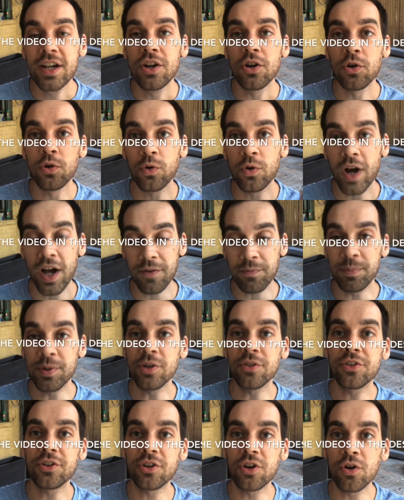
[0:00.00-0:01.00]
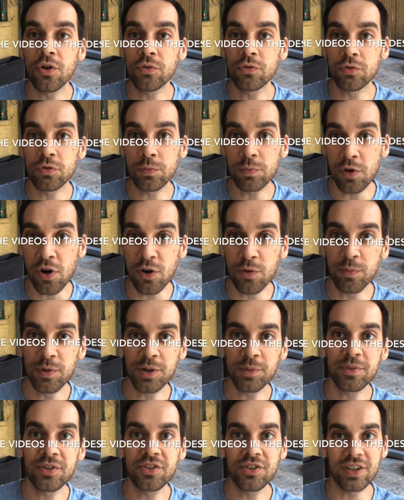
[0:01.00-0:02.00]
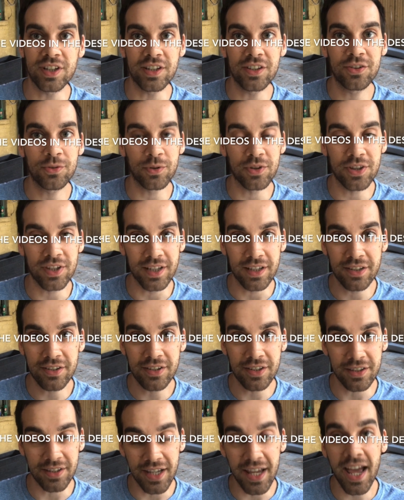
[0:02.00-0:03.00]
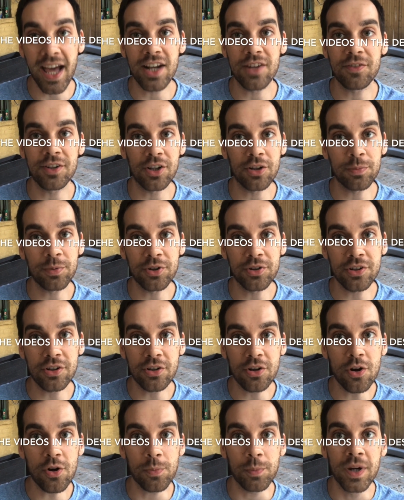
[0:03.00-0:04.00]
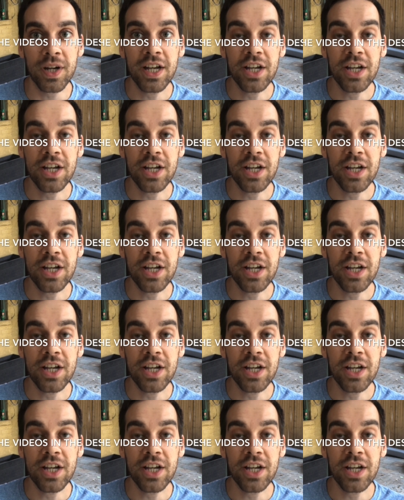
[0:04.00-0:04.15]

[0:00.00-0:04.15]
who have built their own Rube Goldberg machines with things that they had available in their home.